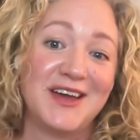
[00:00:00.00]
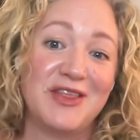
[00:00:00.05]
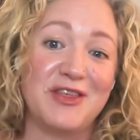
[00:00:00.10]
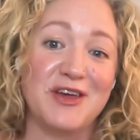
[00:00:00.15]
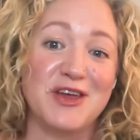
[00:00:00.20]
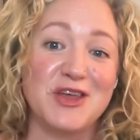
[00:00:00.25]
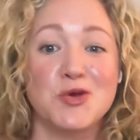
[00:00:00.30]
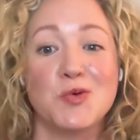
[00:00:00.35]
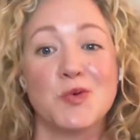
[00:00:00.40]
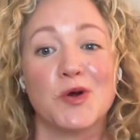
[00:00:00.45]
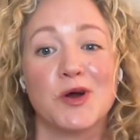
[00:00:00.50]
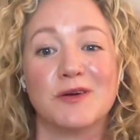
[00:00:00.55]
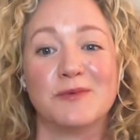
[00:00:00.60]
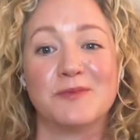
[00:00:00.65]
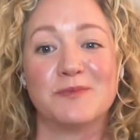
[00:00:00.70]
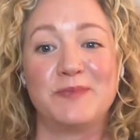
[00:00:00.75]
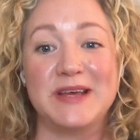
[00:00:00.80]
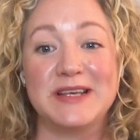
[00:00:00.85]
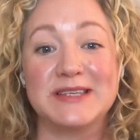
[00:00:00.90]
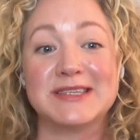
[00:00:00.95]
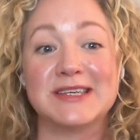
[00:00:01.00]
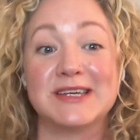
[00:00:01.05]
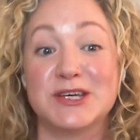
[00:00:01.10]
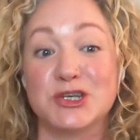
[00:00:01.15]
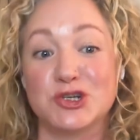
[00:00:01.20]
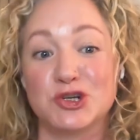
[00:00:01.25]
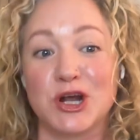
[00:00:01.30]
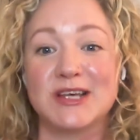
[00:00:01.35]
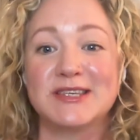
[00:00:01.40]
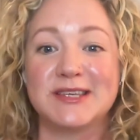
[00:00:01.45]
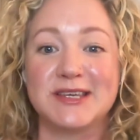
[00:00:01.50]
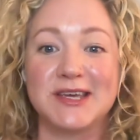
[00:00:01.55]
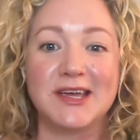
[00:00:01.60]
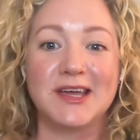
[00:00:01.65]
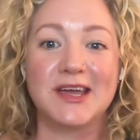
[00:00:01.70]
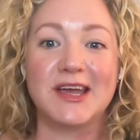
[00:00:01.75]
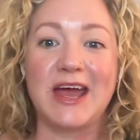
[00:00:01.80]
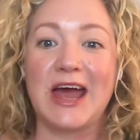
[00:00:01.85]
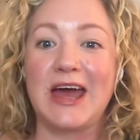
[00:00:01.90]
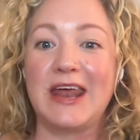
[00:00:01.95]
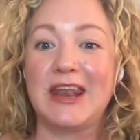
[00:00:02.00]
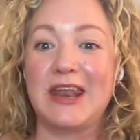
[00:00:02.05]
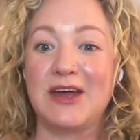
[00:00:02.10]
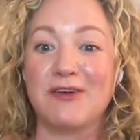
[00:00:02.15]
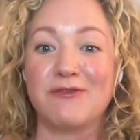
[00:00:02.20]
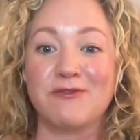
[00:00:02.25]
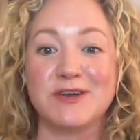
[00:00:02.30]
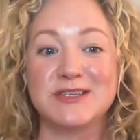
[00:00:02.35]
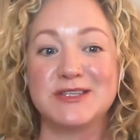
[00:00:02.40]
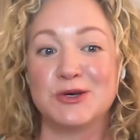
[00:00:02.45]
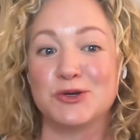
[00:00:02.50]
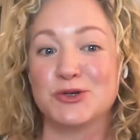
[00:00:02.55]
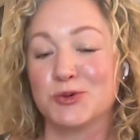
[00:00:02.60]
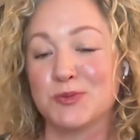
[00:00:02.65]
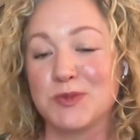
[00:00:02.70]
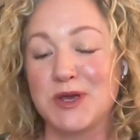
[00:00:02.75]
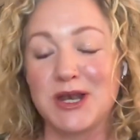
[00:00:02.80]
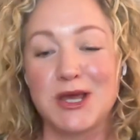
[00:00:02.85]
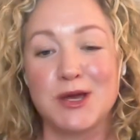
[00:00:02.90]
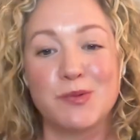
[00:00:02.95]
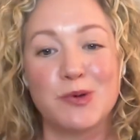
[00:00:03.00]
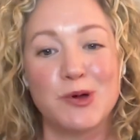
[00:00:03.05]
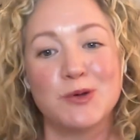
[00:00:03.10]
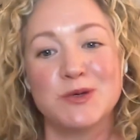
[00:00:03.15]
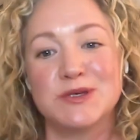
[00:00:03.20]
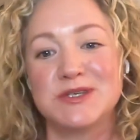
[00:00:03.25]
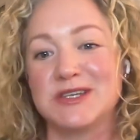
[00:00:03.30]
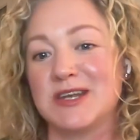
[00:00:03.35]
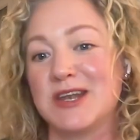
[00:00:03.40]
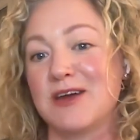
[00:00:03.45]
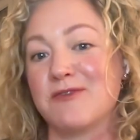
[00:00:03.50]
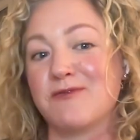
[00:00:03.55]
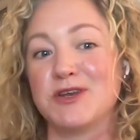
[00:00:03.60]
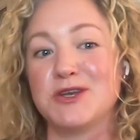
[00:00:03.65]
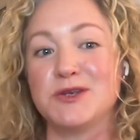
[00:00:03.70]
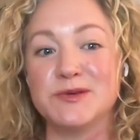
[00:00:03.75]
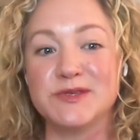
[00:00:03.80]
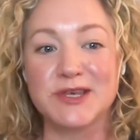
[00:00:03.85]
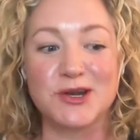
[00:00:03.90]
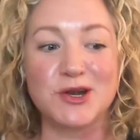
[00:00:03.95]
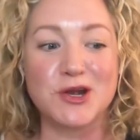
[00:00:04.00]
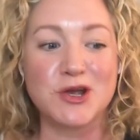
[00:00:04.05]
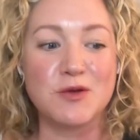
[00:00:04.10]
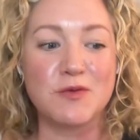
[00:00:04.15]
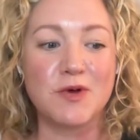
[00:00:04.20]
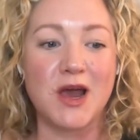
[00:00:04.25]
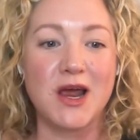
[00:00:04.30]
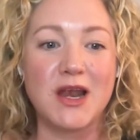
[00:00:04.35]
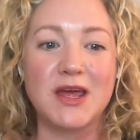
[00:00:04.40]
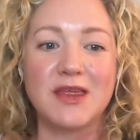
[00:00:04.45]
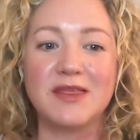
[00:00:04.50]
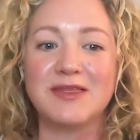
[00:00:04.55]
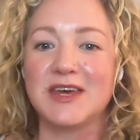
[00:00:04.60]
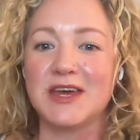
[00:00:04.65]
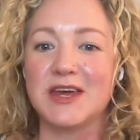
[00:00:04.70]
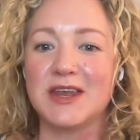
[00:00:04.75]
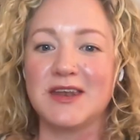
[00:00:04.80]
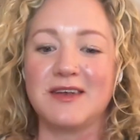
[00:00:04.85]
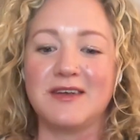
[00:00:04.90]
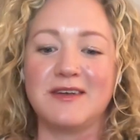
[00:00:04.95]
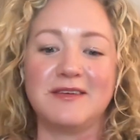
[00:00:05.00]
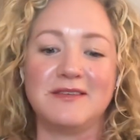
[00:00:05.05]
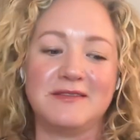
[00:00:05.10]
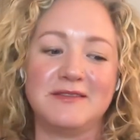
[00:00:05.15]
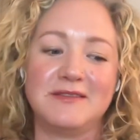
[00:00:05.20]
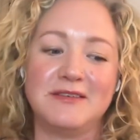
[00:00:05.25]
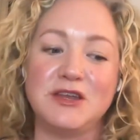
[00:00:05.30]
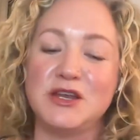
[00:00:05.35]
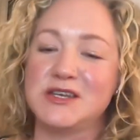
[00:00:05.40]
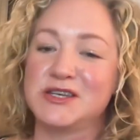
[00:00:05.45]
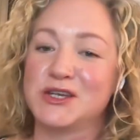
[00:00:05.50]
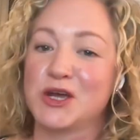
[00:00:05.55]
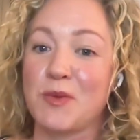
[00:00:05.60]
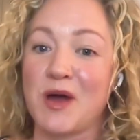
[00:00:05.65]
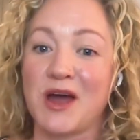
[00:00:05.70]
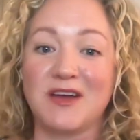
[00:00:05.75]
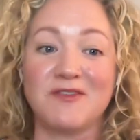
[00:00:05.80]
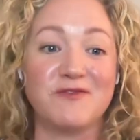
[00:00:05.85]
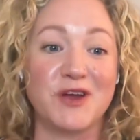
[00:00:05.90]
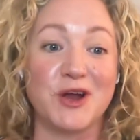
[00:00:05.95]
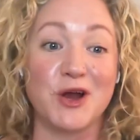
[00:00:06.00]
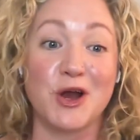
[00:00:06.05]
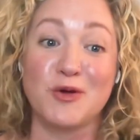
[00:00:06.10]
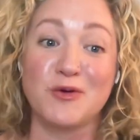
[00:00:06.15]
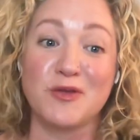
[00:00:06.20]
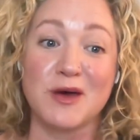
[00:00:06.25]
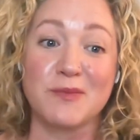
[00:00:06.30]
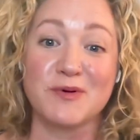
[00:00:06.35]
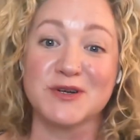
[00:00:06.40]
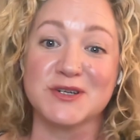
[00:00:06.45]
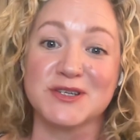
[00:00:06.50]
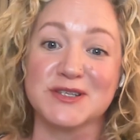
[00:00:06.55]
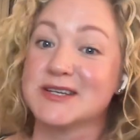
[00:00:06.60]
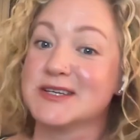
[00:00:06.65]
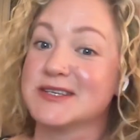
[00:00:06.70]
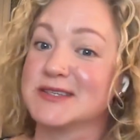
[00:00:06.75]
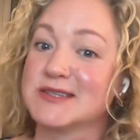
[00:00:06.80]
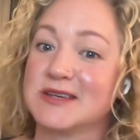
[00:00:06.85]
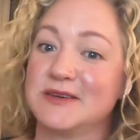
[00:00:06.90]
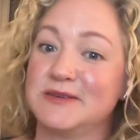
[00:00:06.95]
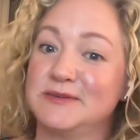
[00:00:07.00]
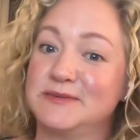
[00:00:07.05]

that you are basically addressing and every social media post and every newsletter you're writing, then you need to go back and figure out who that person is.